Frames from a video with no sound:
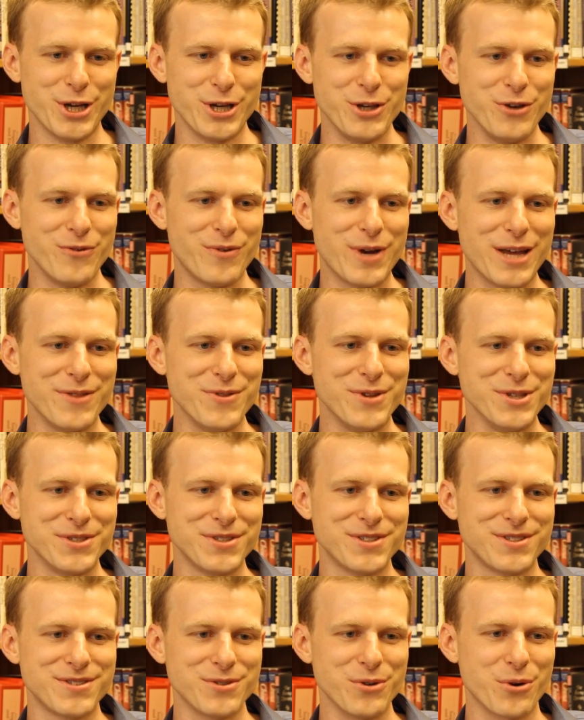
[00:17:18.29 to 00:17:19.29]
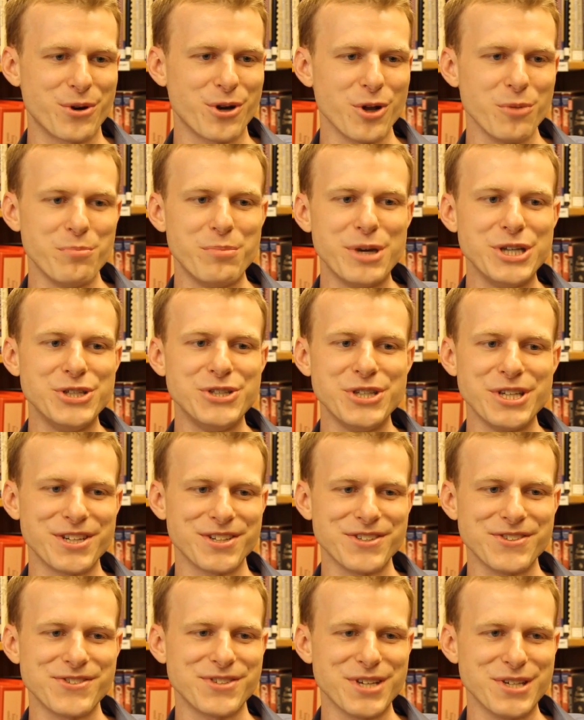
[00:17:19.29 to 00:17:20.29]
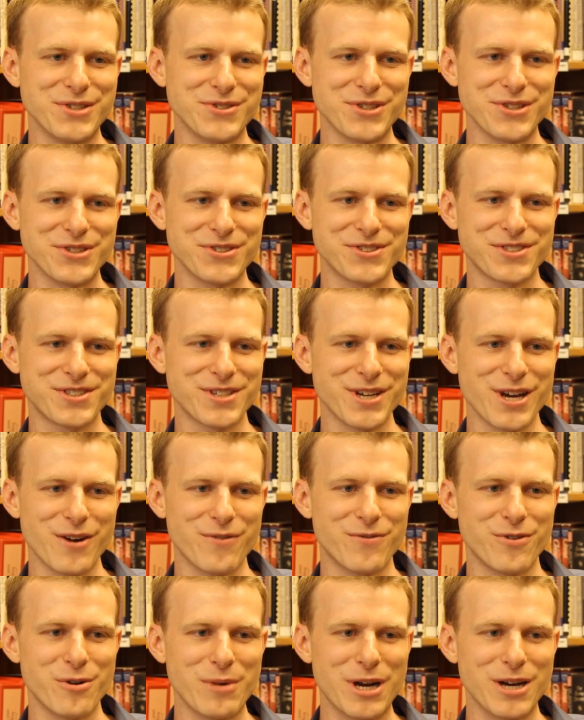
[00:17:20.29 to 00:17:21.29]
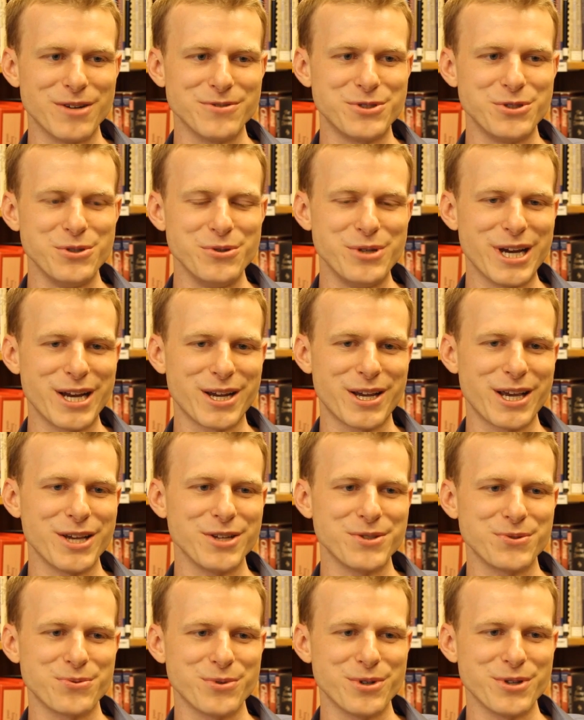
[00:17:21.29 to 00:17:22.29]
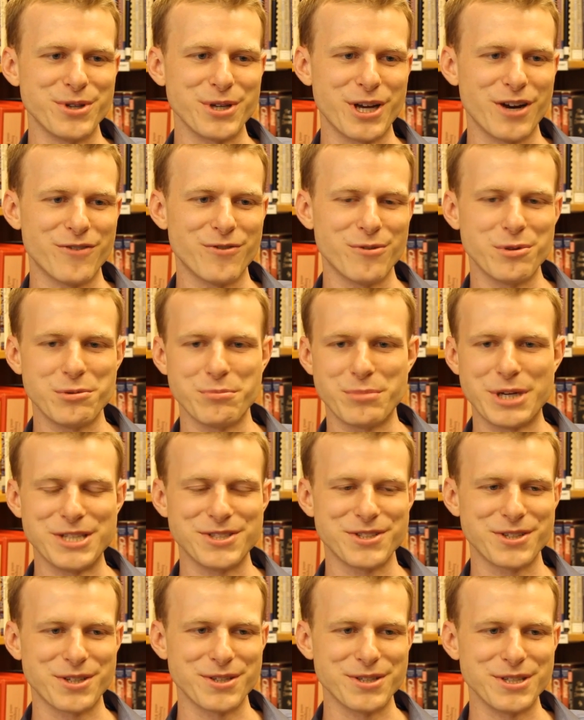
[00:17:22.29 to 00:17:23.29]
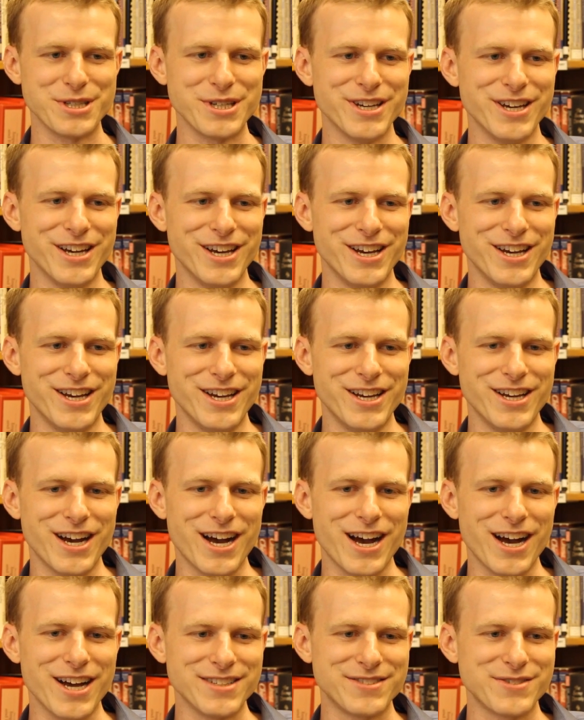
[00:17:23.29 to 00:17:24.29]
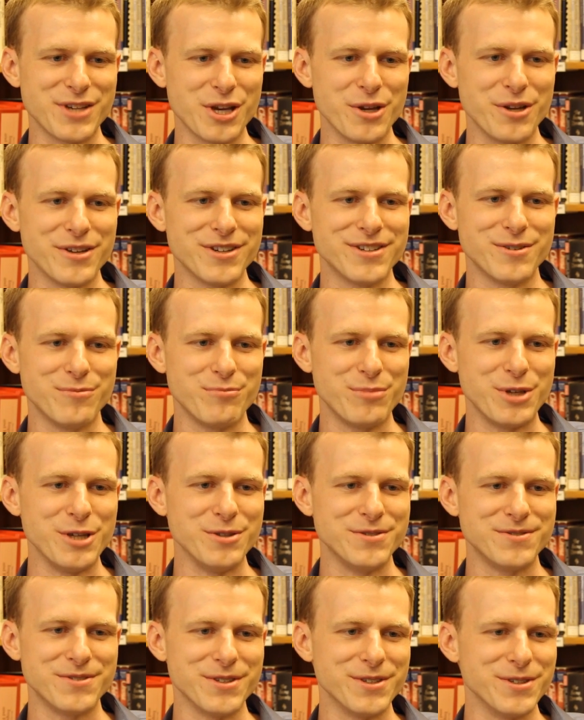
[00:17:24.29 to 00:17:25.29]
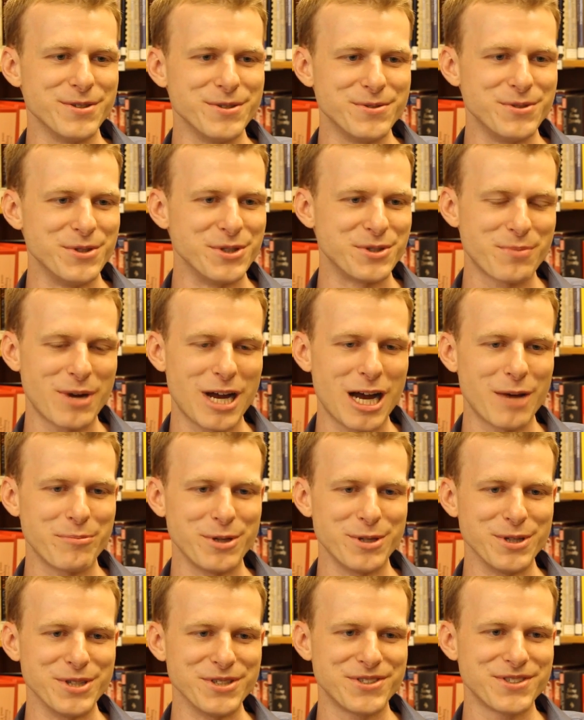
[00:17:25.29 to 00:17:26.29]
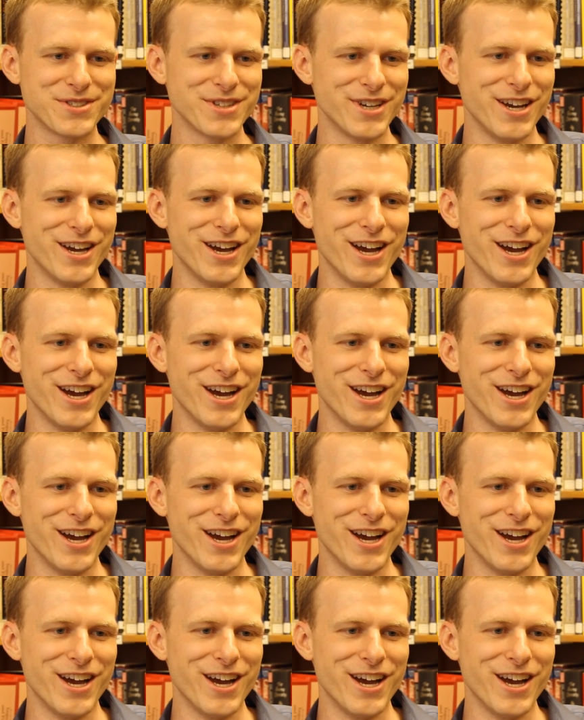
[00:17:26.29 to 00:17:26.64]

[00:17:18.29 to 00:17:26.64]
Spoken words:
you've had this so-called Beijing consensus for about 2 decades, where the government basically said to its populace,